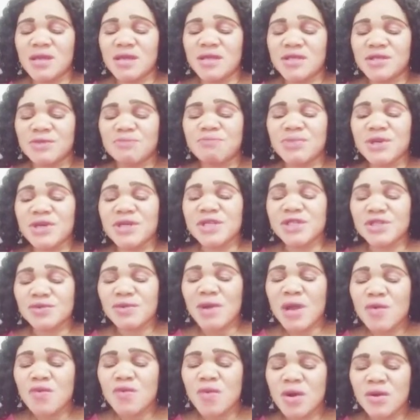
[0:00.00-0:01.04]

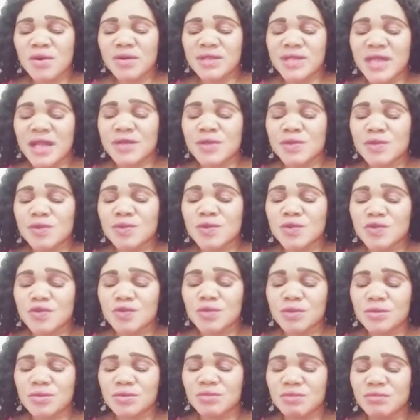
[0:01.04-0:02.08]
spiritual work that you
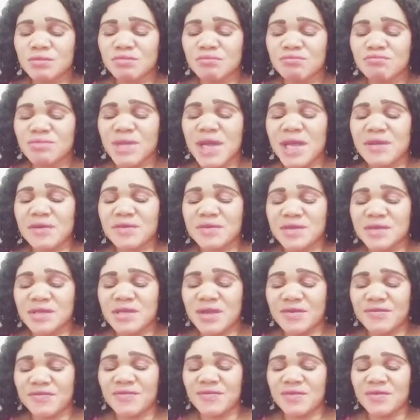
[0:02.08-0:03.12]
do by
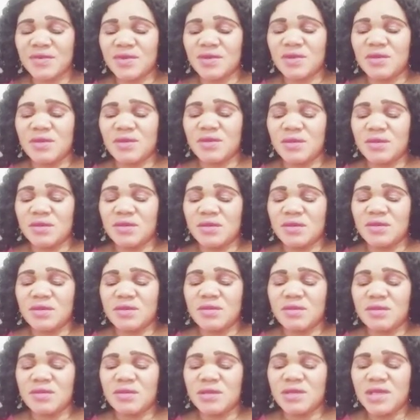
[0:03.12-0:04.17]
yourself.
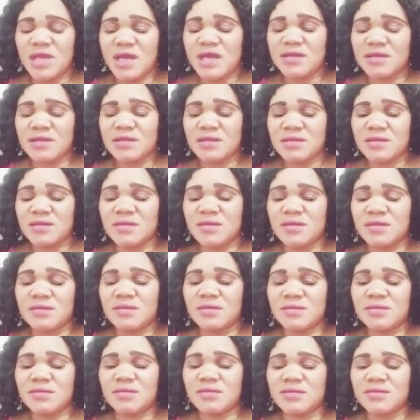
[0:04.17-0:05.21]
Yes,
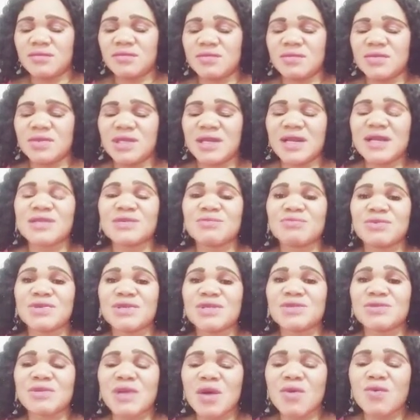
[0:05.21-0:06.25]
there are
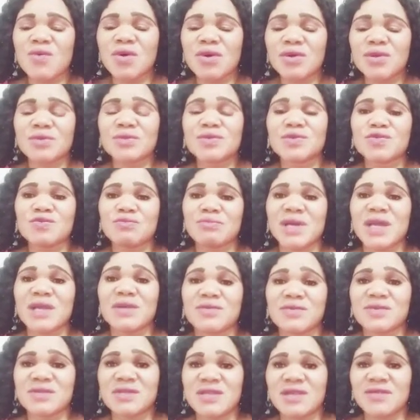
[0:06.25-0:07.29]
spiritual work you do by
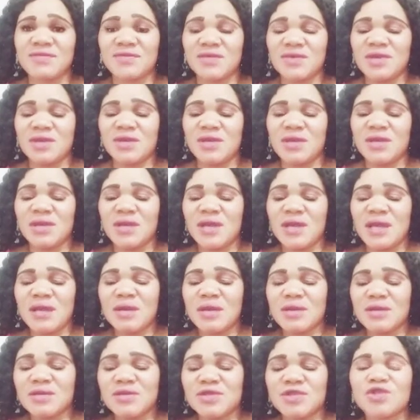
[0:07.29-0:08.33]
yourself.
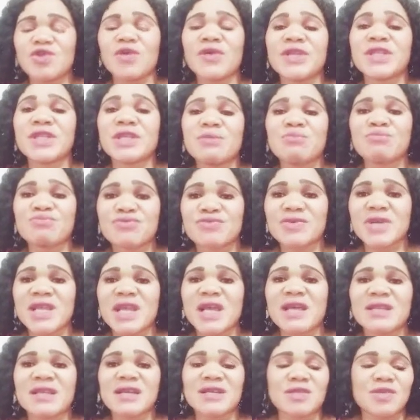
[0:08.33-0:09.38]
Join the
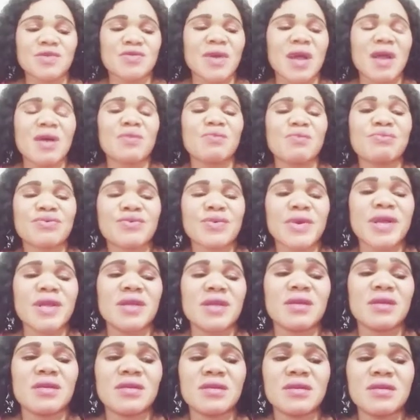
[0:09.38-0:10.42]
prayer that you are
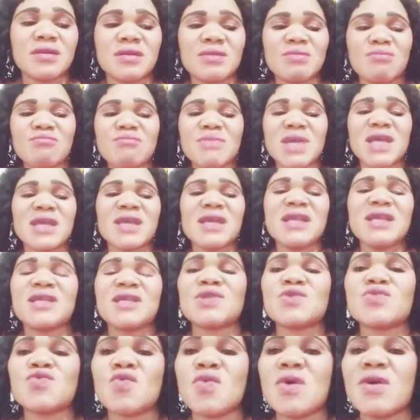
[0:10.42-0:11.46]
praying, making
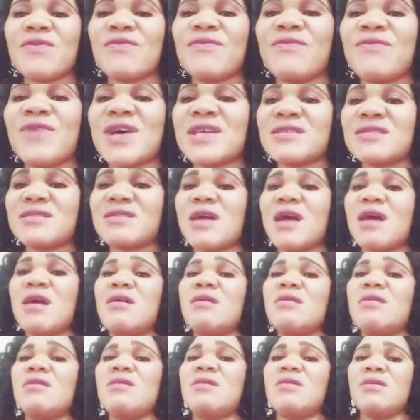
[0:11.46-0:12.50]
it work faster
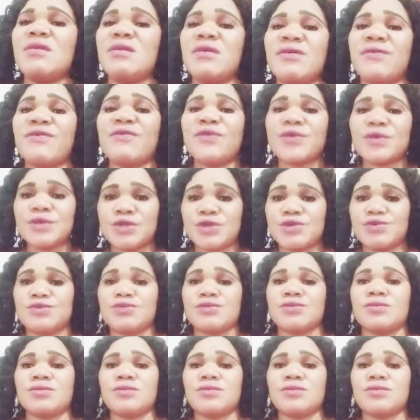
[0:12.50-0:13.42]
for you.